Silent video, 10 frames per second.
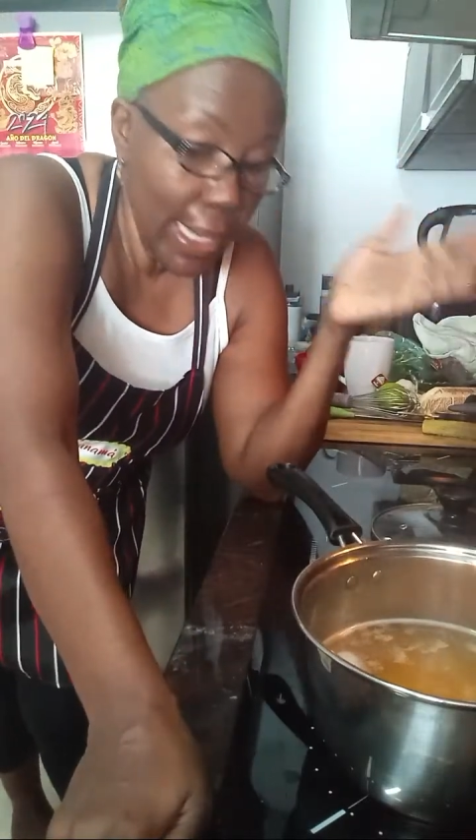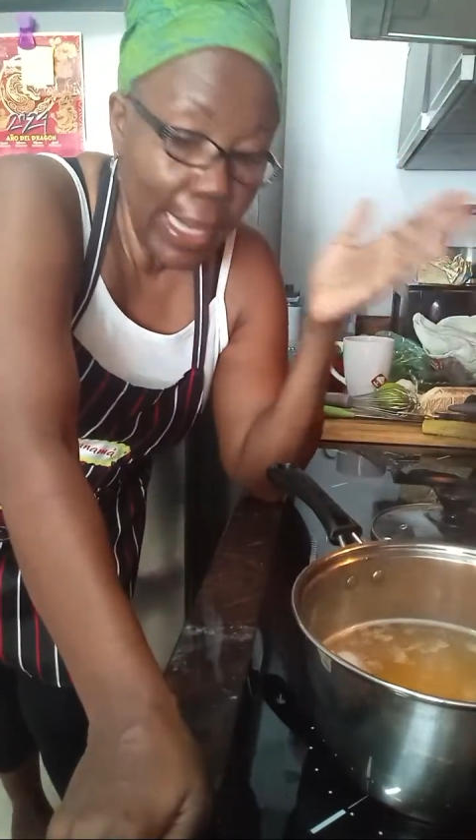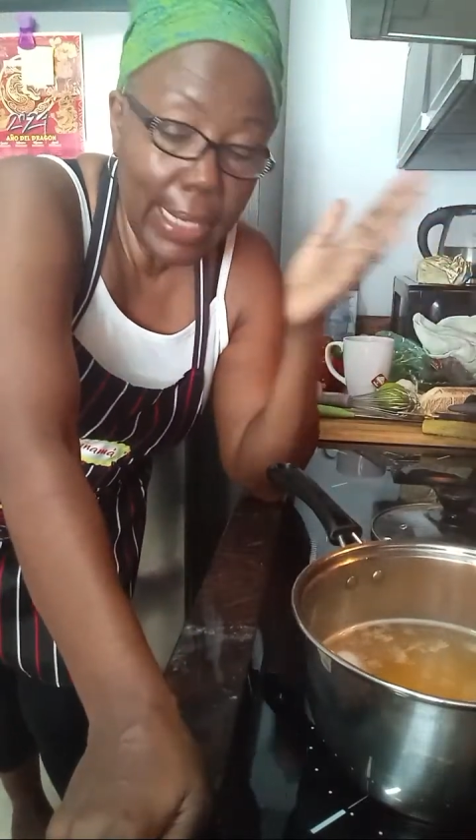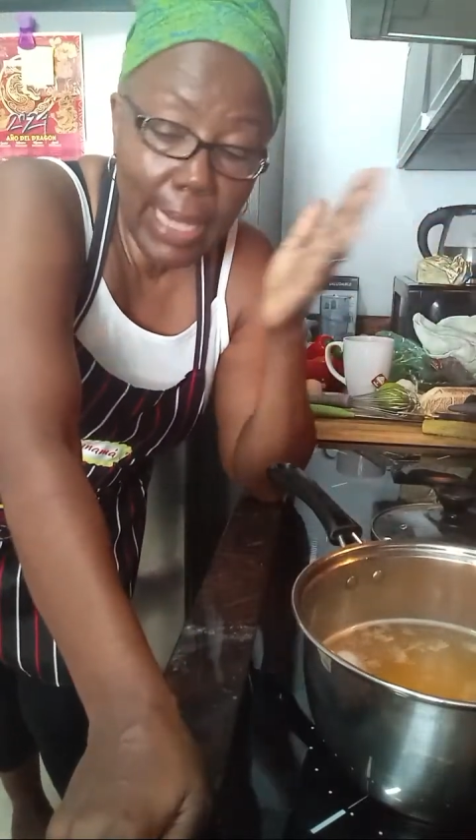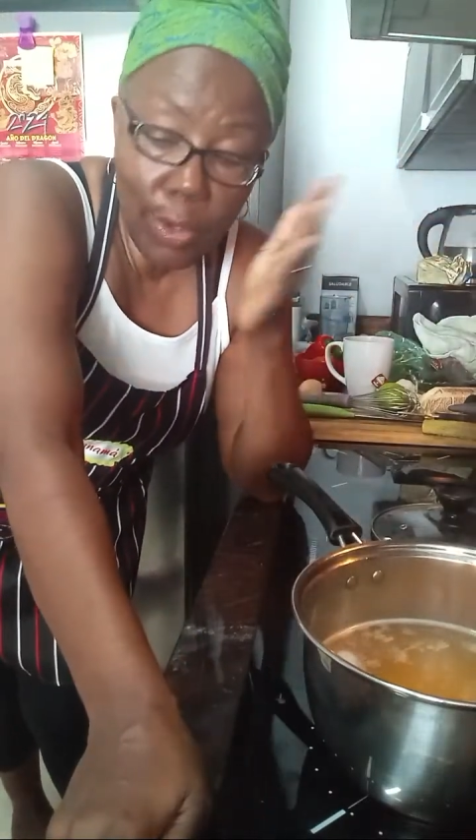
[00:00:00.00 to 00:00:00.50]

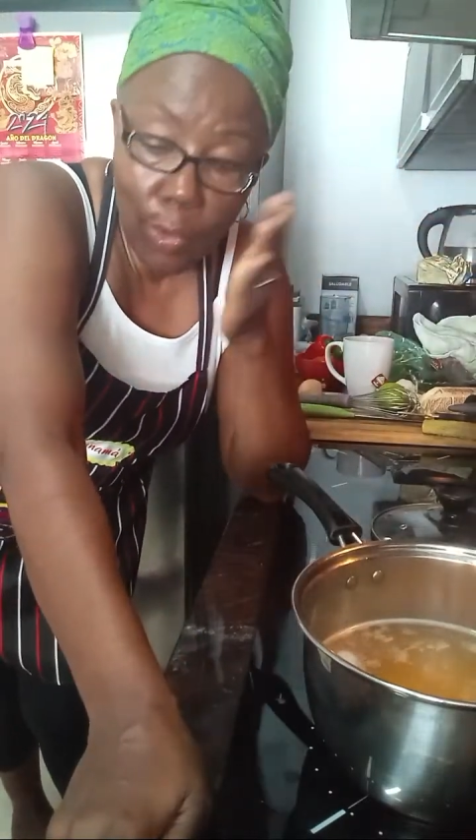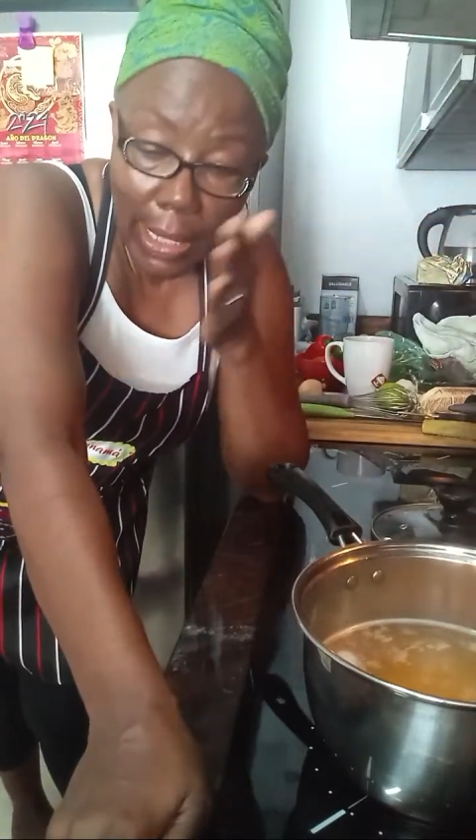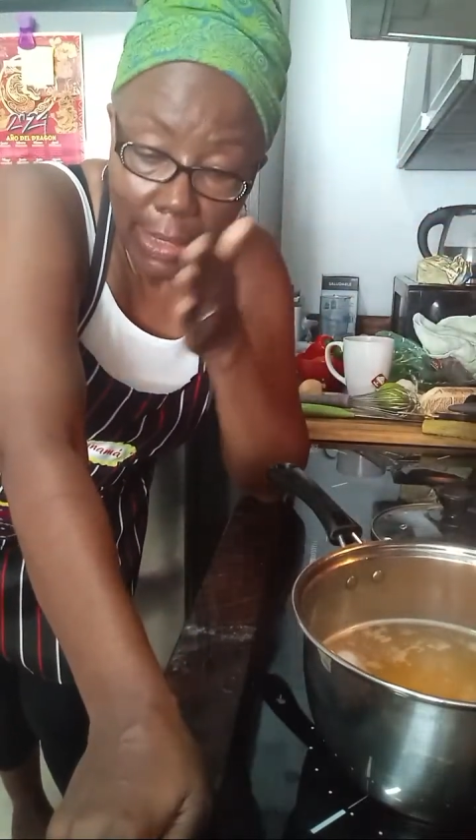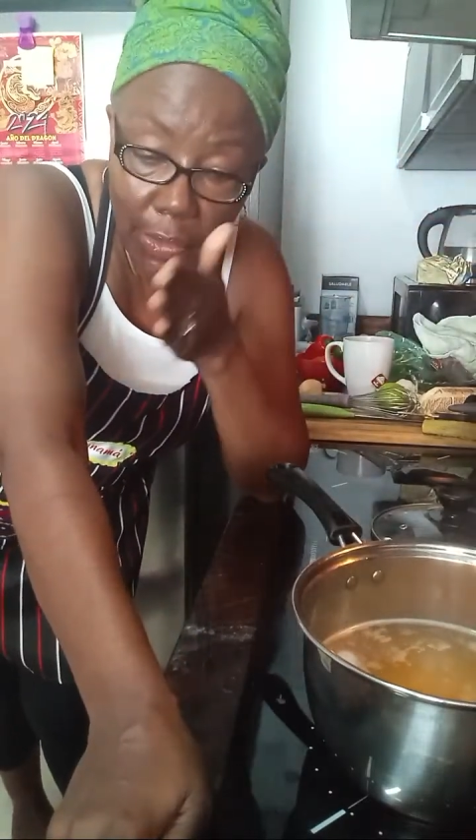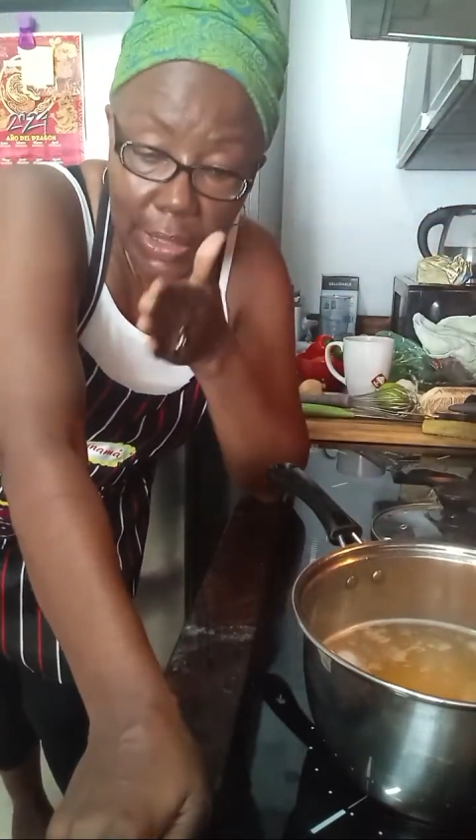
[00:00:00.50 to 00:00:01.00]
and then look
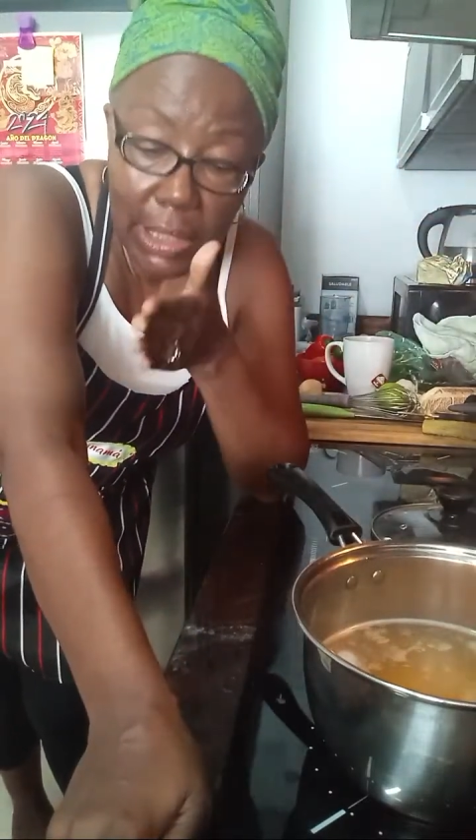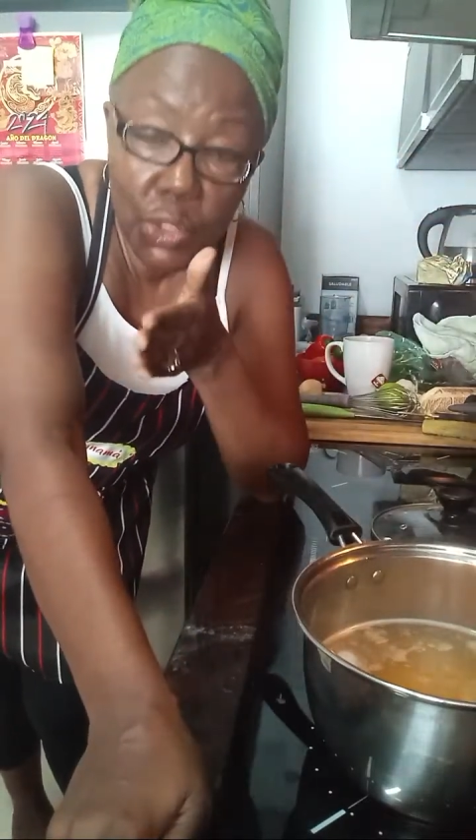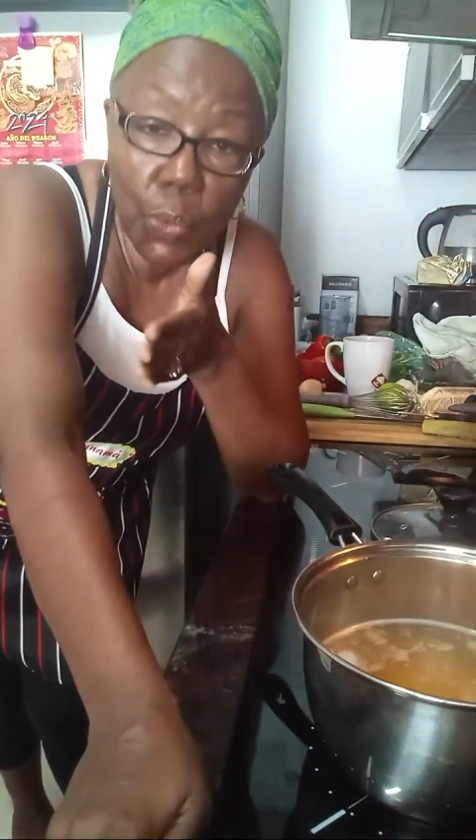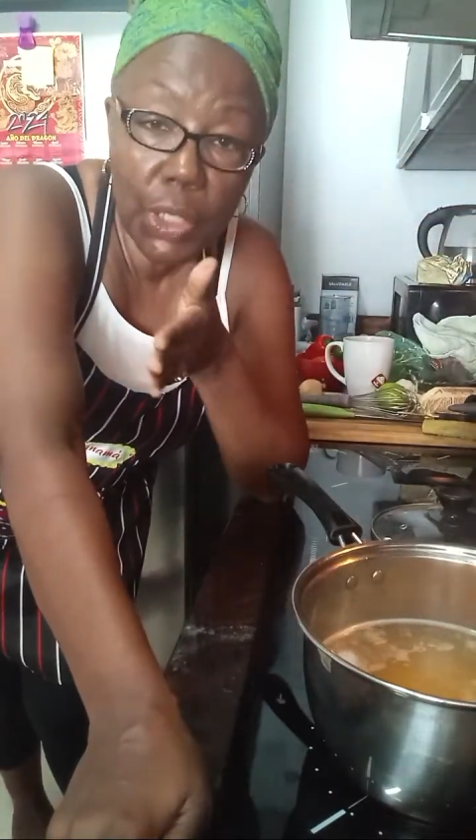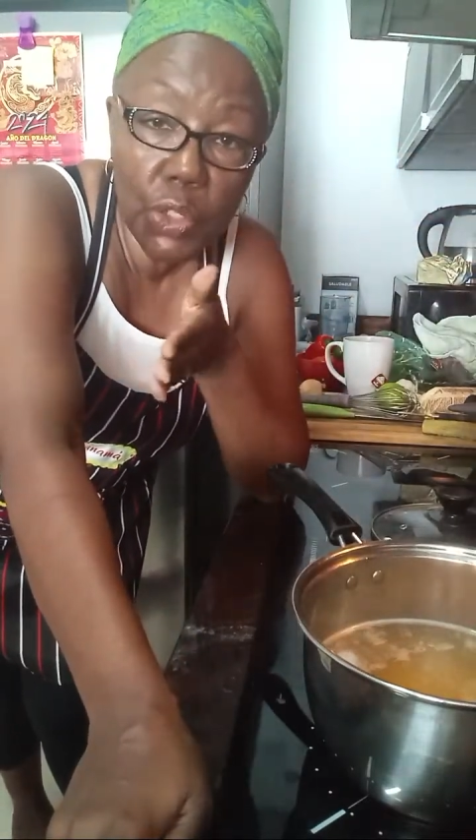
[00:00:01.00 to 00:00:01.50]
at your
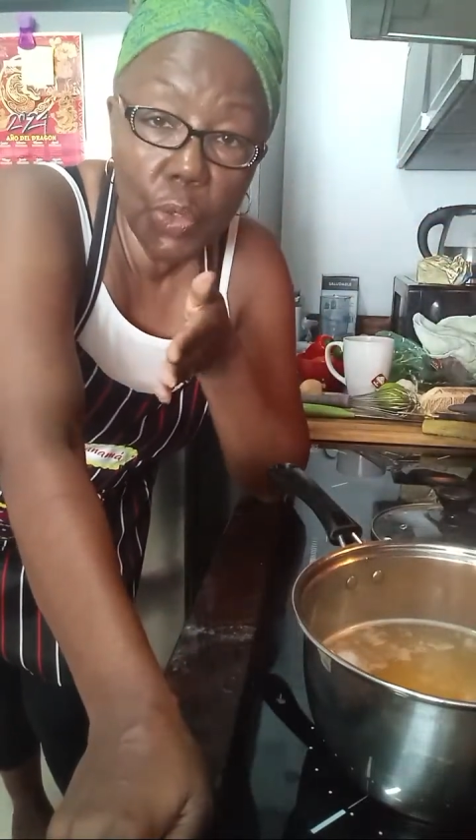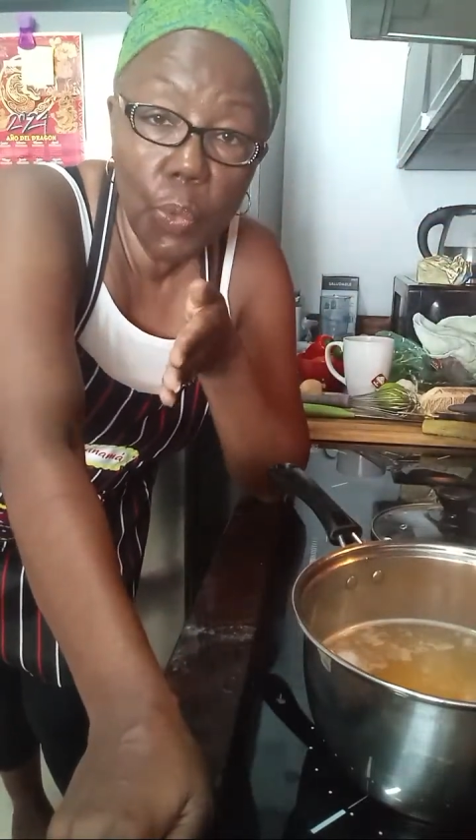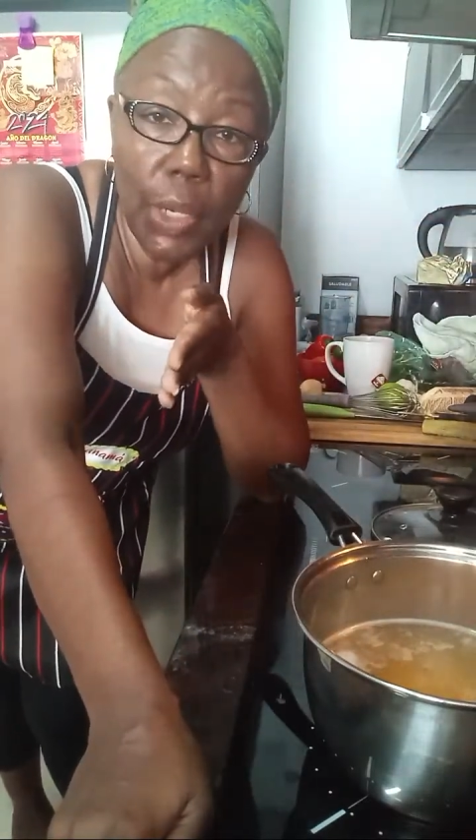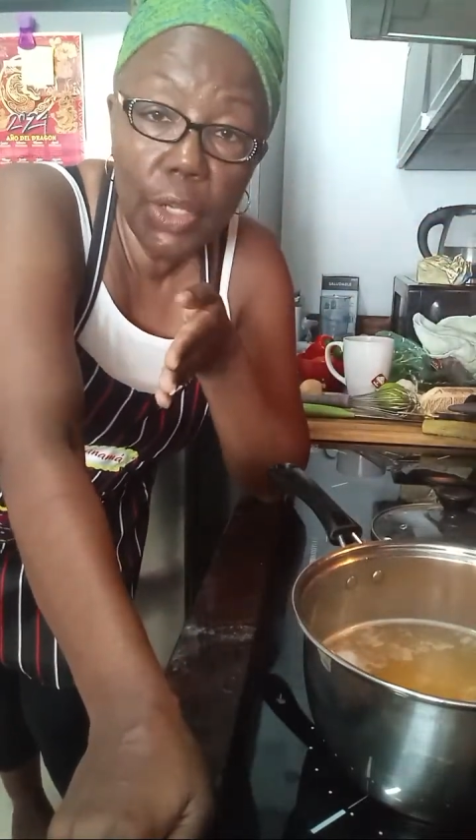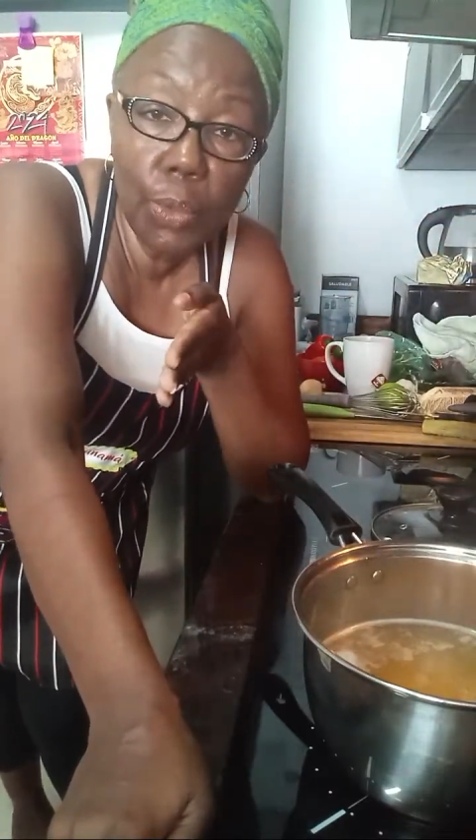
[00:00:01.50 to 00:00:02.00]
situation
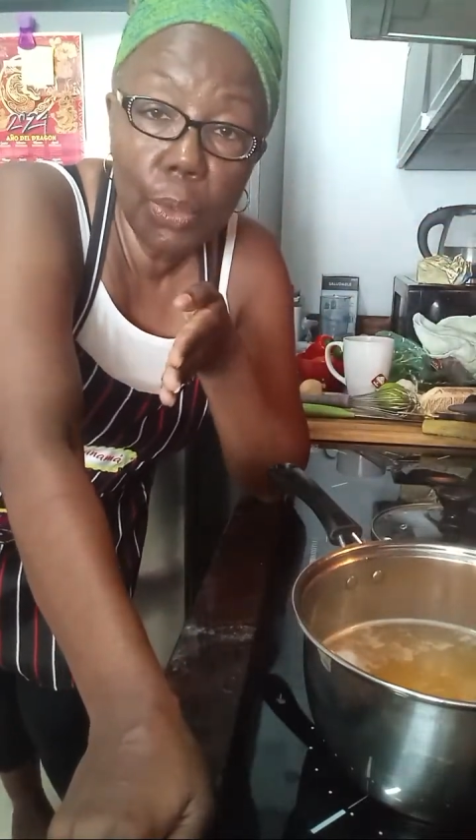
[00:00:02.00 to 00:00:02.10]
where you would